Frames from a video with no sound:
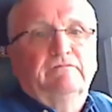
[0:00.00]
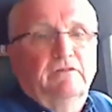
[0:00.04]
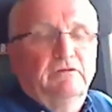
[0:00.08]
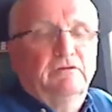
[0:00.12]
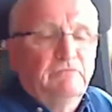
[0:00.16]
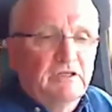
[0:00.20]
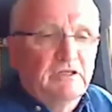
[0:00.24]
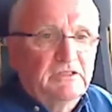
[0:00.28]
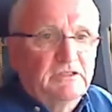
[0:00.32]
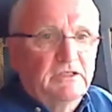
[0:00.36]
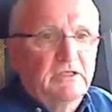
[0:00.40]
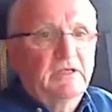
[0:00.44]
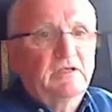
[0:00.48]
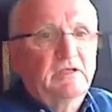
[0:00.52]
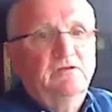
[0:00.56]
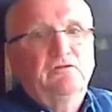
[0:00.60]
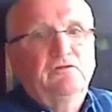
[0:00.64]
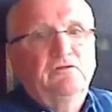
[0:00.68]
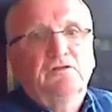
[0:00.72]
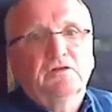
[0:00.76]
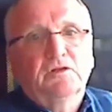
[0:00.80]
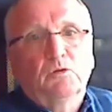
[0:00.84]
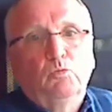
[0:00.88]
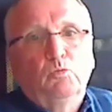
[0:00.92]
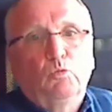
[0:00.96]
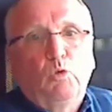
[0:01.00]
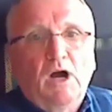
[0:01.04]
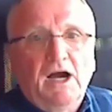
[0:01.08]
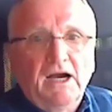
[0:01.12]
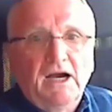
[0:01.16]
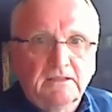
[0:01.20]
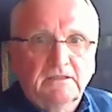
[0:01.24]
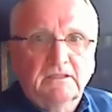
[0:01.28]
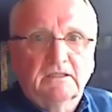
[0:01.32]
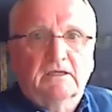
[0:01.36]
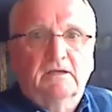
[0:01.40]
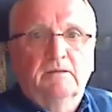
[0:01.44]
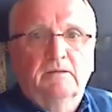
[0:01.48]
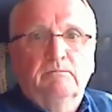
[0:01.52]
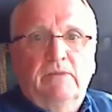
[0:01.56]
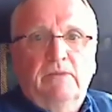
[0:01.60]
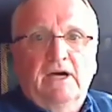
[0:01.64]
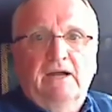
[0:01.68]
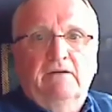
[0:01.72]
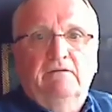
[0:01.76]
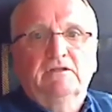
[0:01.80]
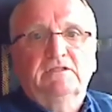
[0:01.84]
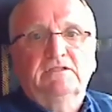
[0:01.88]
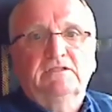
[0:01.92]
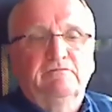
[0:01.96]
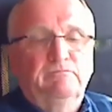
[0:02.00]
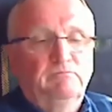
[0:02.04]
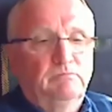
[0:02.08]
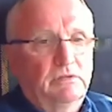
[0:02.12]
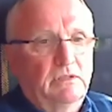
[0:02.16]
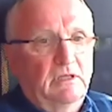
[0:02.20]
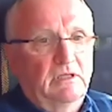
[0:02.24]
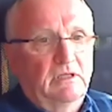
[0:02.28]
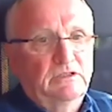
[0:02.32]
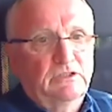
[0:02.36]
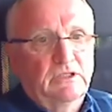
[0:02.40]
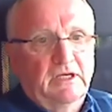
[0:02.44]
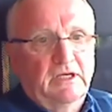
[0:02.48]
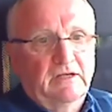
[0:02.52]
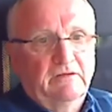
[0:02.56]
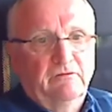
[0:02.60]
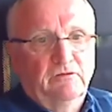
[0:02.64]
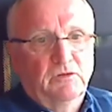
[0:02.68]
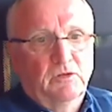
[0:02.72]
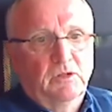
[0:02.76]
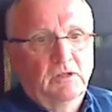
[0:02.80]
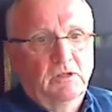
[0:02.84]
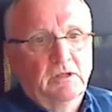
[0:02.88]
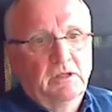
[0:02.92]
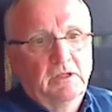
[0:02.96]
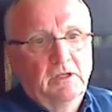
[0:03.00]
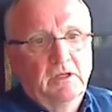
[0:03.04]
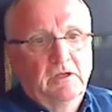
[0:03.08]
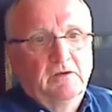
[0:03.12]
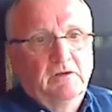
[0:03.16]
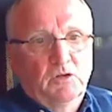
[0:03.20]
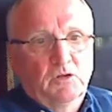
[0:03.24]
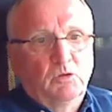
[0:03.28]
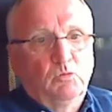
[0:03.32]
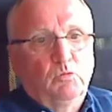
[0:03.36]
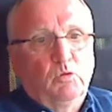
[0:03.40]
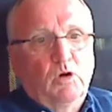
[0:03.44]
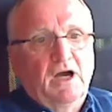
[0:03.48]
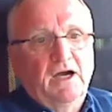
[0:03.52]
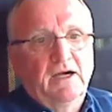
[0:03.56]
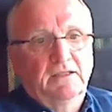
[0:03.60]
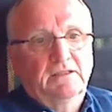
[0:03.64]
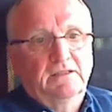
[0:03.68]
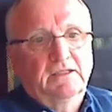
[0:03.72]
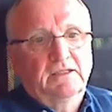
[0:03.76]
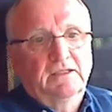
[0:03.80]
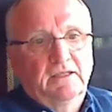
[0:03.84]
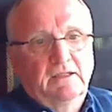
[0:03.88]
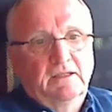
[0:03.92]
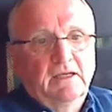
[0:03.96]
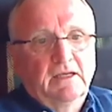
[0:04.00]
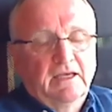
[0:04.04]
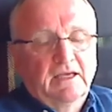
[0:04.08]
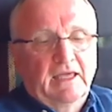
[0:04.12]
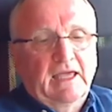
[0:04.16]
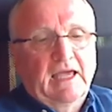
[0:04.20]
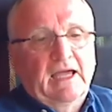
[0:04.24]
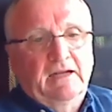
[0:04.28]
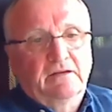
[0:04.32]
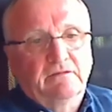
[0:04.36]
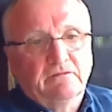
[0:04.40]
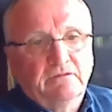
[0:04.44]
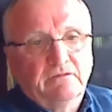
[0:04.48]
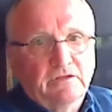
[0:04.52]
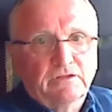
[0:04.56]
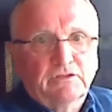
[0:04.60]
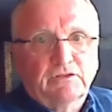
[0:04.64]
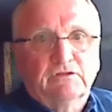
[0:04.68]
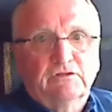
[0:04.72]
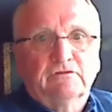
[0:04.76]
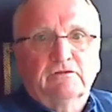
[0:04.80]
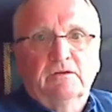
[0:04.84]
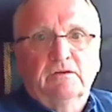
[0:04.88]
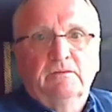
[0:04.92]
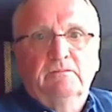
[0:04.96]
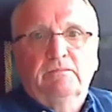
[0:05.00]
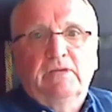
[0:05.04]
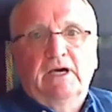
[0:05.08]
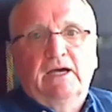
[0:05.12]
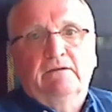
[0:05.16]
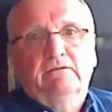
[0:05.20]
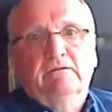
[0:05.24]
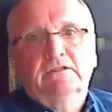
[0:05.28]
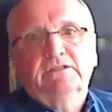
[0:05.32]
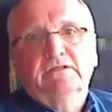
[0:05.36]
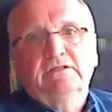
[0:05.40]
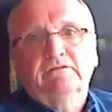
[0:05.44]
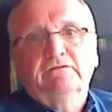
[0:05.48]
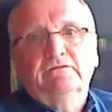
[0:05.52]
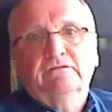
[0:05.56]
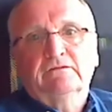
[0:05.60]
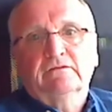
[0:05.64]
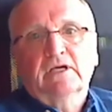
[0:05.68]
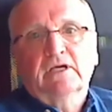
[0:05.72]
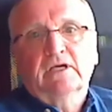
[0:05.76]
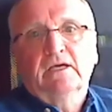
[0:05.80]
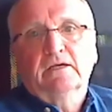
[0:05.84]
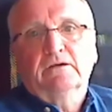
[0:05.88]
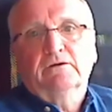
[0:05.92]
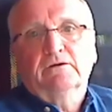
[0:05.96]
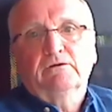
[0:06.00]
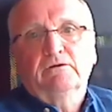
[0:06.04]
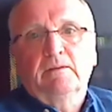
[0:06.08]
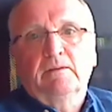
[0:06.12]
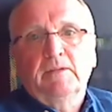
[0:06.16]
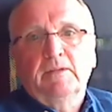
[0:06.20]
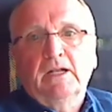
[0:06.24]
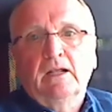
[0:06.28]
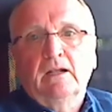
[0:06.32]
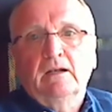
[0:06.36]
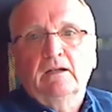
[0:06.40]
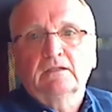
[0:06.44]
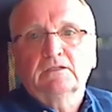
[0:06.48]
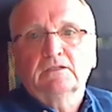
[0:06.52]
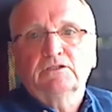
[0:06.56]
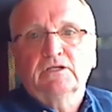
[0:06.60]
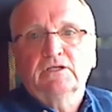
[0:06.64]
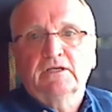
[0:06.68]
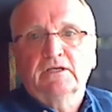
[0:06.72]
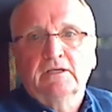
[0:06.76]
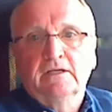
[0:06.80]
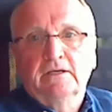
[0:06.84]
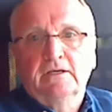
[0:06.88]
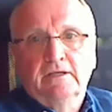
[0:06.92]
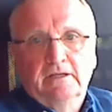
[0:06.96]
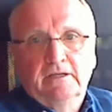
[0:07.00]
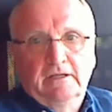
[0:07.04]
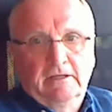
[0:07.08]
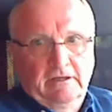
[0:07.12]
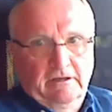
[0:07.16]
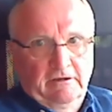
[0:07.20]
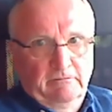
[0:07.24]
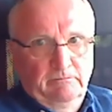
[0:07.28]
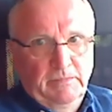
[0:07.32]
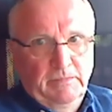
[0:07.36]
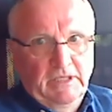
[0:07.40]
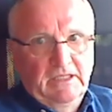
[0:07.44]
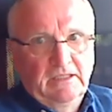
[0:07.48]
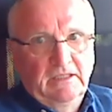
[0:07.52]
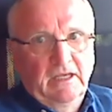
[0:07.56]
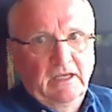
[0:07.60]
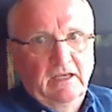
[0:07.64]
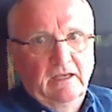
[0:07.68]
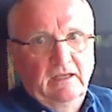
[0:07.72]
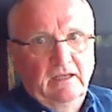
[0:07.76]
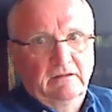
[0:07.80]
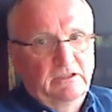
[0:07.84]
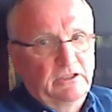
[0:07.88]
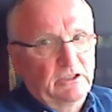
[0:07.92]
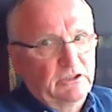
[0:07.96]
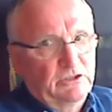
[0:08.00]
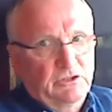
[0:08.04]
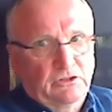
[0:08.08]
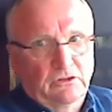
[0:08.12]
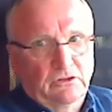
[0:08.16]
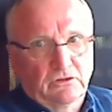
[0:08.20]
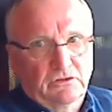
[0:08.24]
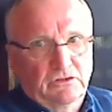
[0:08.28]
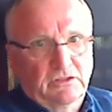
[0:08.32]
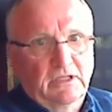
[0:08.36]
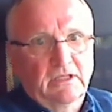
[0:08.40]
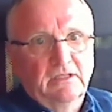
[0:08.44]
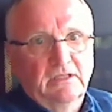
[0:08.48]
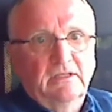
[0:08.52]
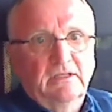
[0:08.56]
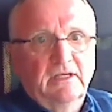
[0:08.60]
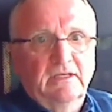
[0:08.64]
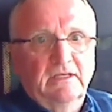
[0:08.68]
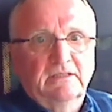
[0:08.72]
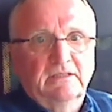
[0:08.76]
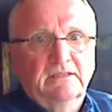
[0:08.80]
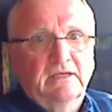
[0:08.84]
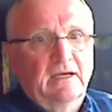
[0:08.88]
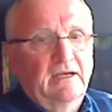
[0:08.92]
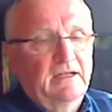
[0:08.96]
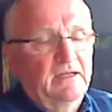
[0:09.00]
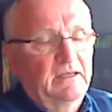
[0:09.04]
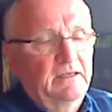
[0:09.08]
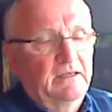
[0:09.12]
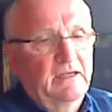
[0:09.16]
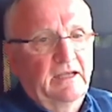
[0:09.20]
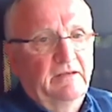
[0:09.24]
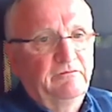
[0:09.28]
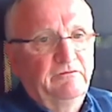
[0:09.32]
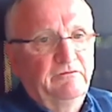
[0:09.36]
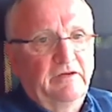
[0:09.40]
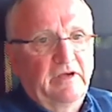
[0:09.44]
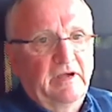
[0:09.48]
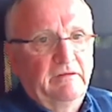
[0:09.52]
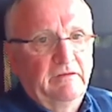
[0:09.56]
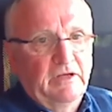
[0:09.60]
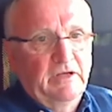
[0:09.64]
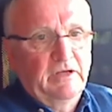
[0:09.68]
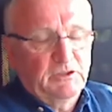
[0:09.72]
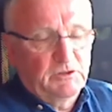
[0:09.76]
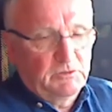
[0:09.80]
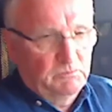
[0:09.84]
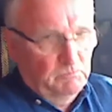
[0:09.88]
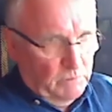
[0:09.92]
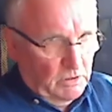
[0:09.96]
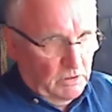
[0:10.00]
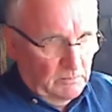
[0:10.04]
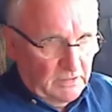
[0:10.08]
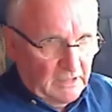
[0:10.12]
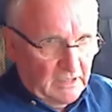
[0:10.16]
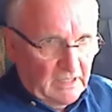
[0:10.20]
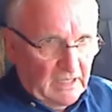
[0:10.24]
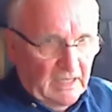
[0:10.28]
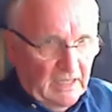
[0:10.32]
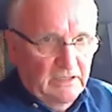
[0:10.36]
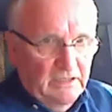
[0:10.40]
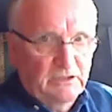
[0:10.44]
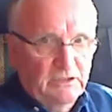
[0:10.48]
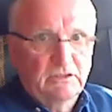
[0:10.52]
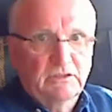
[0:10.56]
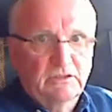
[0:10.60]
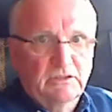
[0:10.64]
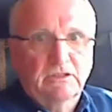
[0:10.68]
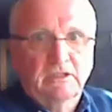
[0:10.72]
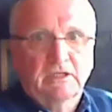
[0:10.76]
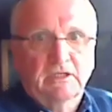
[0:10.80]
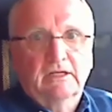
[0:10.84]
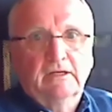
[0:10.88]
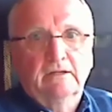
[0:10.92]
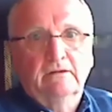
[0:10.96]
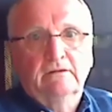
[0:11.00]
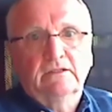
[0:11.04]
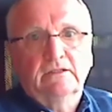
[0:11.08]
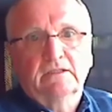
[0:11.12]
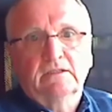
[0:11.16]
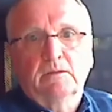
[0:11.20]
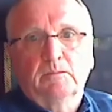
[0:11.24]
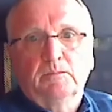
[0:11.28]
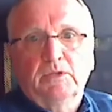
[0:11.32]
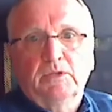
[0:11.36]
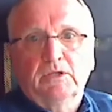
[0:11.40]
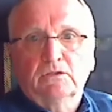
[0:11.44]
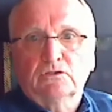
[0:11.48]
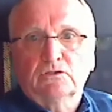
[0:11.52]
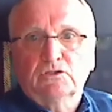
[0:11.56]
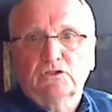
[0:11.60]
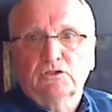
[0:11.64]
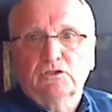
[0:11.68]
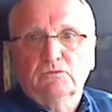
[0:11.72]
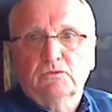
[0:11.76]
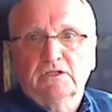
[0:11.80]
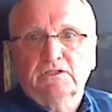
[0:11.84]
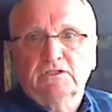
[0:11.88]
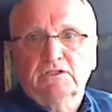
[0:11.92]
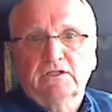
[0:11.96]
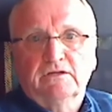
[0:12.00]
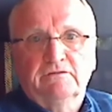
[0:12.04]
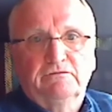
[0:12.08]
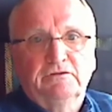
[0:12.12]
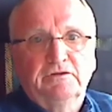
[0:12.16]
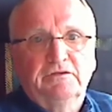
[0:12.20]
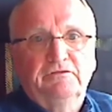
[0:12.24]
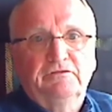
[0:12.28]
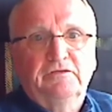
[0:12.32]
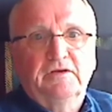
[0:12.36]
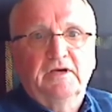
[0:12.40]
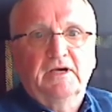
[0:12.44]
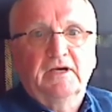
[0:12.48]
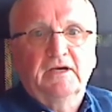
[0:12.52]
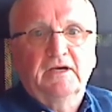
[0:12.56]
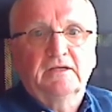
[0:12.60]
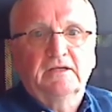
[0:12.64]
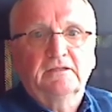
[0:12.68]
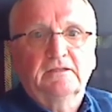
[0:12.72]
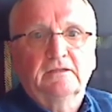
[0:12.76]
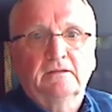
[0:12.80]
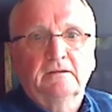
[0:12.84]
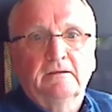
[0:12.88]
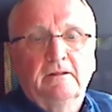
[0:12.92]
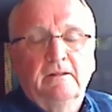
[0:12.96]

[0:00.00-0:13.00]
of the research for the wider comparative project, for the wider canvas of comparative criminology, have been discussed in detail in various publications, including the books to which I've referred.